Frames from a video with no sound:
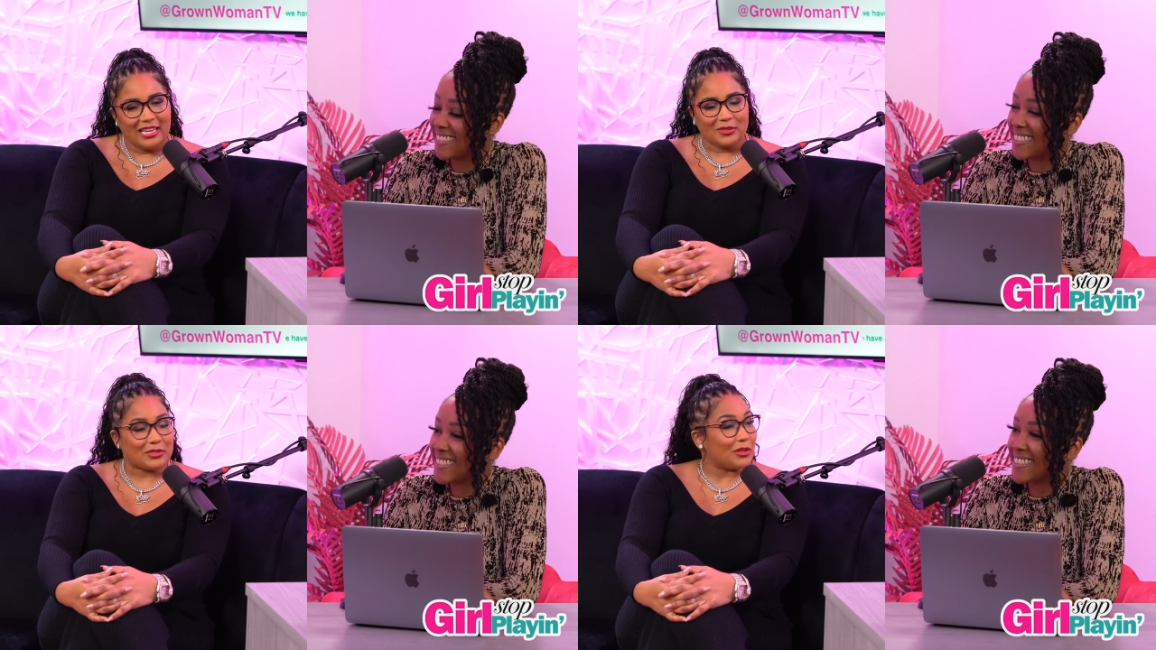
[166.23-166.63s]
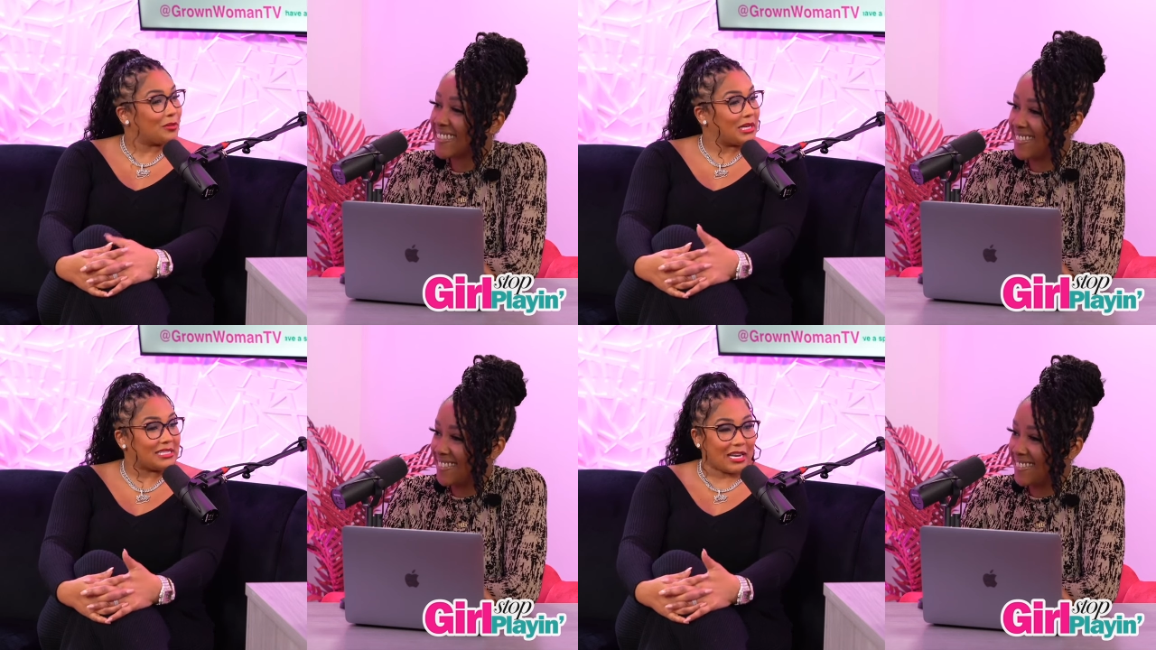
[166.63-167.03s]
Speaker 1: It was the only
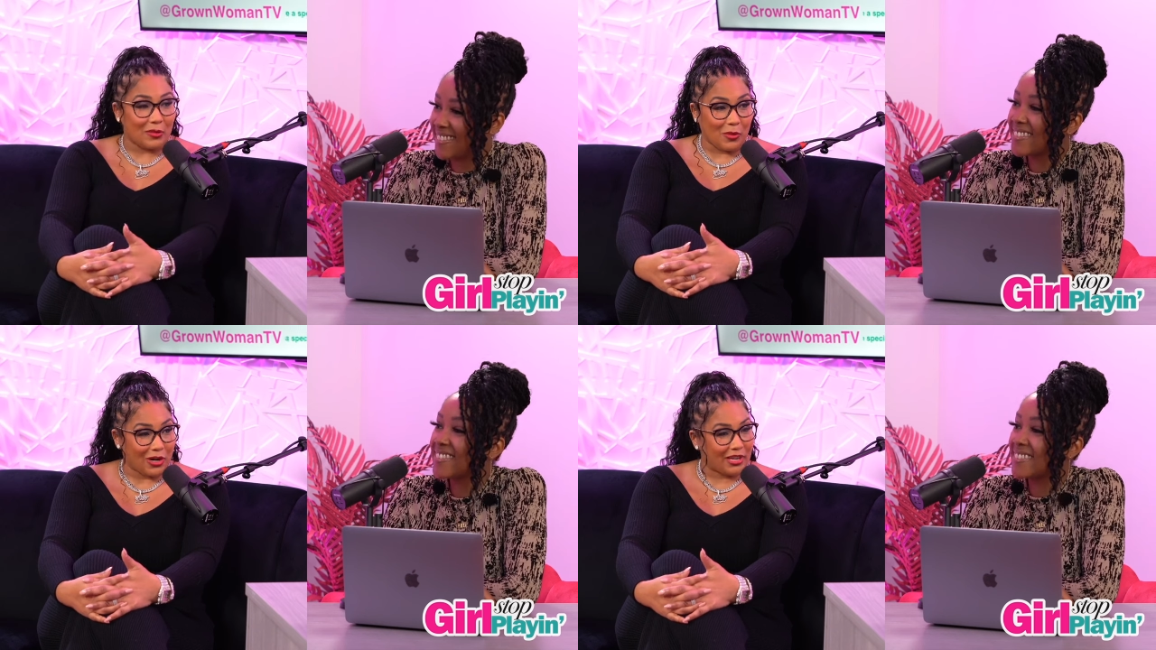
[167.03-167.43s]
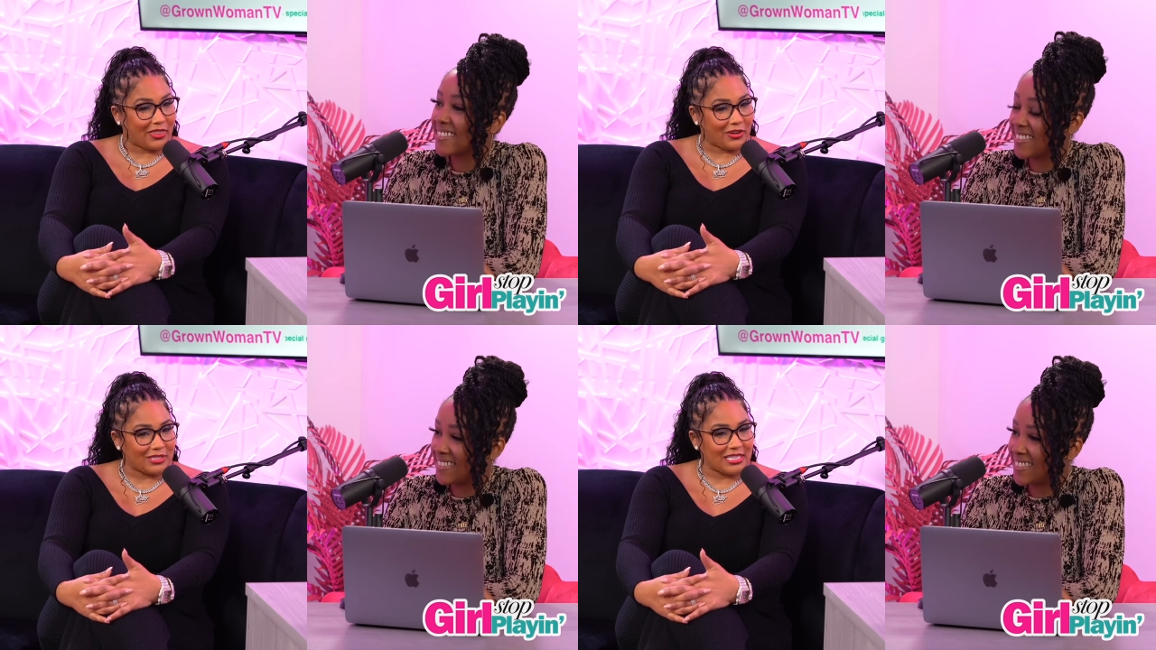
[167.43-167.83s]
place I could work at
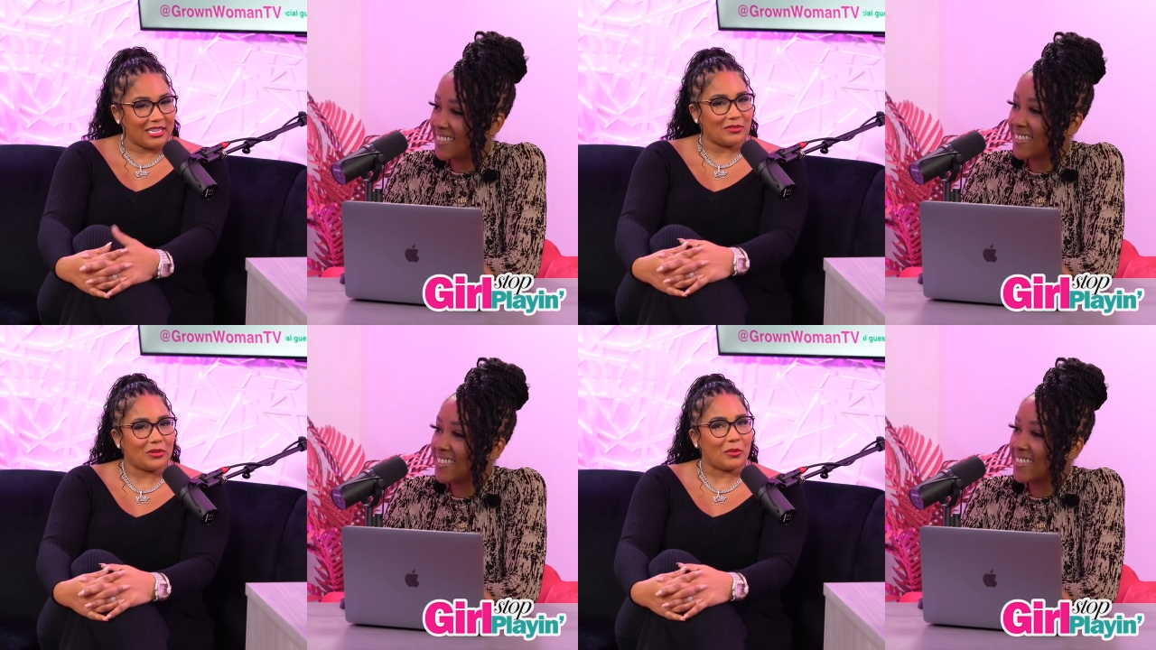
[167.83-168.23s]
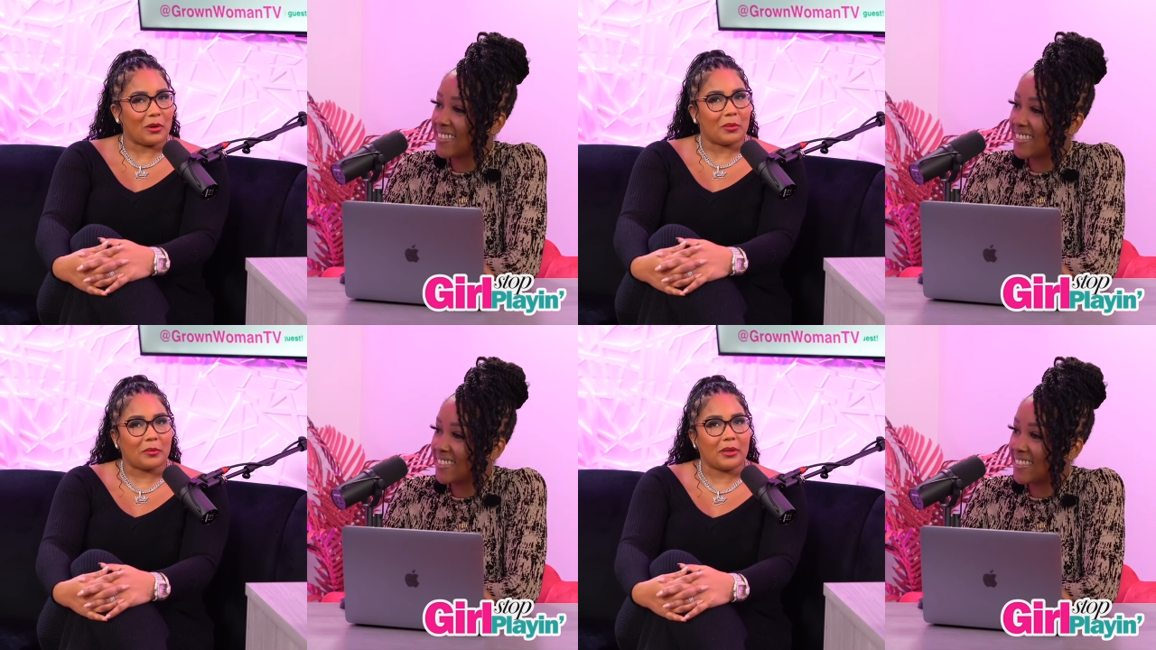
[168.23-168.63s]
13 with a
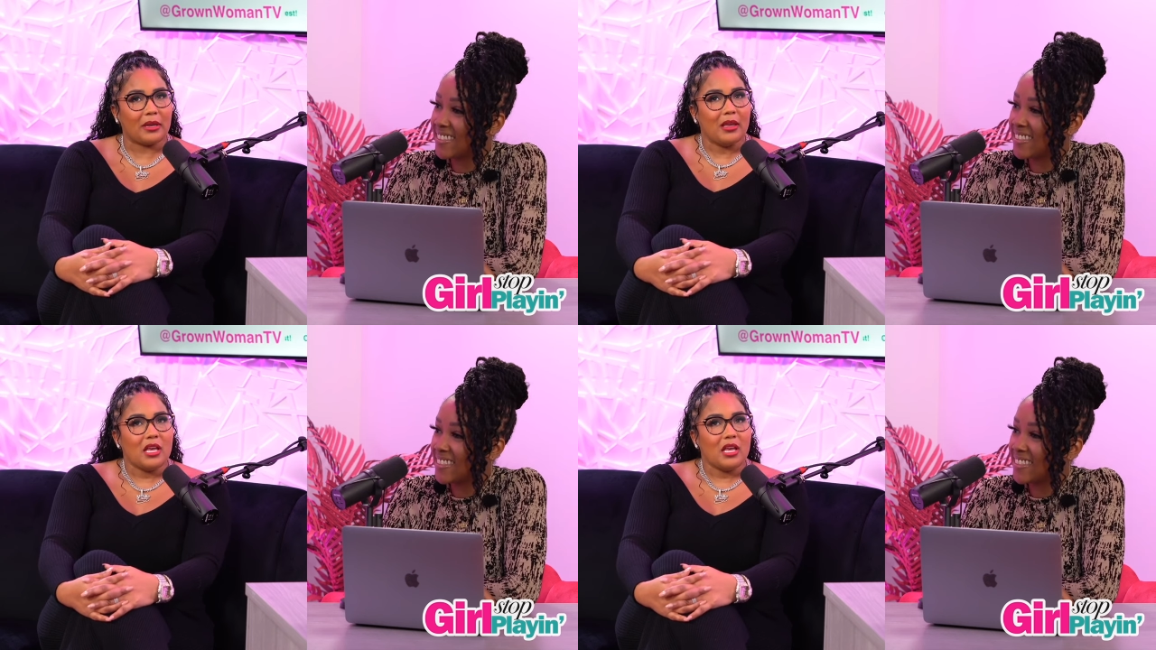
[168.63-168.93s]
work permit.